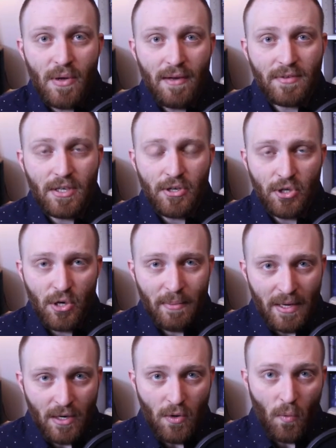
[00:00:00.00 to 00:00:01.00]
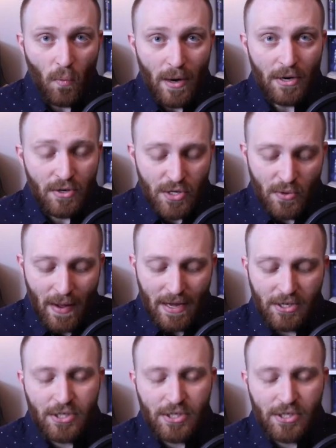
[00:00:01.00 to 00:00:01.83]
You have to determine where you